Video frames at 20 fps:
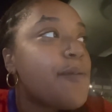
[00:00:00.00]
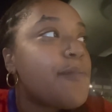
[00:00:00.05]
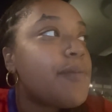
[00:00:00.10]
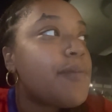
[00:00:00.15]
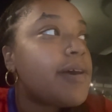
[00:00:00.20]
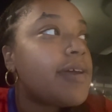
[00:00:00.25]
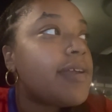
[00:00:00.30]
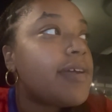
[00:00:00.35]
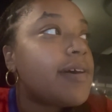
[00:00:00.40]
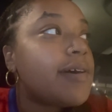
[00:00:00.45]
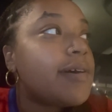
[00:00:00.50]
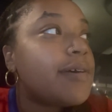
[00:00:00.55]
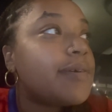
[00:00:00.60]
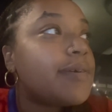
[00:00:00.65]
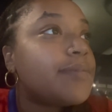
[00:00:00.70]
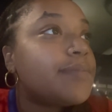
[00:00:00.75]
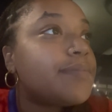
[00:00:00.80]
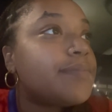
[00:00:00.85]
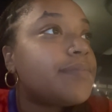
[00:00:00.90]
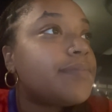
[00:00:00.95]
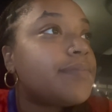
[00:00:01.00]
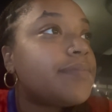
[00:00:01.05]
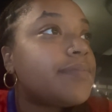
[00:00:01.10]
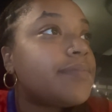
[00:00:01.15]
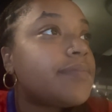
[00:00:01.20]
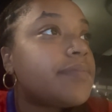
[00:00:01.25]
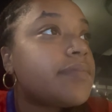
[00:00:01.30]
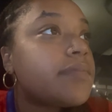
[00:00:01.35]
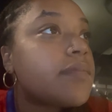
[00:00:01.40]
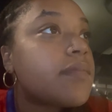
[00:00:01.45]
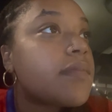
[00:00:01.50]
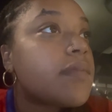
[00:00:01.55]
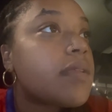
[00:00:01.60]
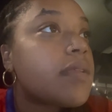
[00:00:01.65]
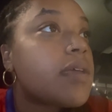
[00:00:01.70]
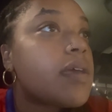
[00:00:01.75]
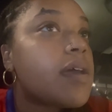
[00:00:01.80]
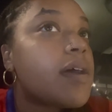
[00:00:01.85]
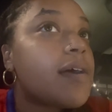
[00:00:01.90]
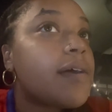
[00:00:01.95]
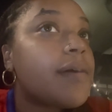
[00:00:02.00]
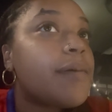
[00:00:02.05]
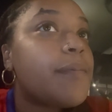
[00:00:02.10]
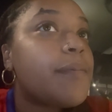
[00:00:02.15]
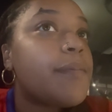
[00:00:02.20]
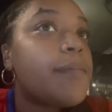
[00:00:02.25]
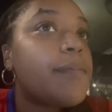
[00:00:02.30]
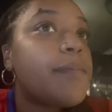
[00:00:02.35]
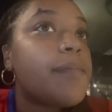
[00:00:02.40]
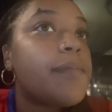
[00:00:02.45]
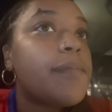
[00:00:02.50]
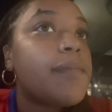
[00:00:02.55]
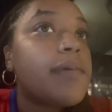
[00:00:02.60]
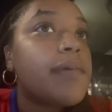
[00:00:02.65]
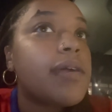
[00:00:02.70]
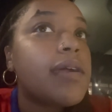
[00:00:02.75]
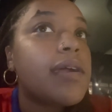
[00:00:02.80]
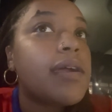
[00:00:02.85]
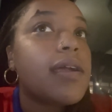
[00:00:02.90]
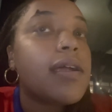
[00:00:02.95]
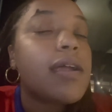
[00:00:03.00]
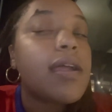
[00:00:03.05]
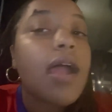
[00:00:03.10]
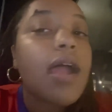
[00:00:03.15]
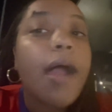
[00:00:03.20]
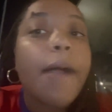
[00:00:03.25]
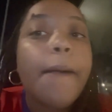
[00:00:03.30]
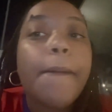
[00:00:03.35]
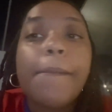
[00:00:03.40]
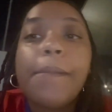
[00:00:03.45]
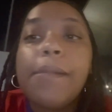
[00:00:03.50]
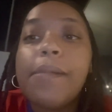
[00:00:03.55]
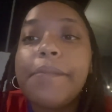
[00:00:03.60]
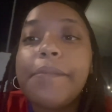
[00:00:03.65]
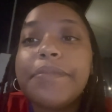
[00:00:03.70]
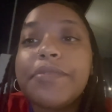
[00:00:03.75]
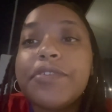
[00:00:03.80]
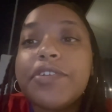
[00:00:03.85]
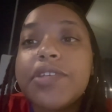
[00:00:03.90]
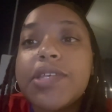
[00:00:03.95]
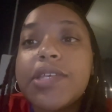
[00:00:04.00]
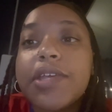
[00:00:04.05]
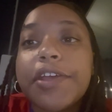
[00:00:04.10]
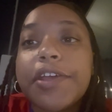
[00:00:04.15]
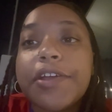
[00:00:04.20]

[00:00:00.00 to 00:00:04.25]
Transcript: but um, yeah. I'm just here.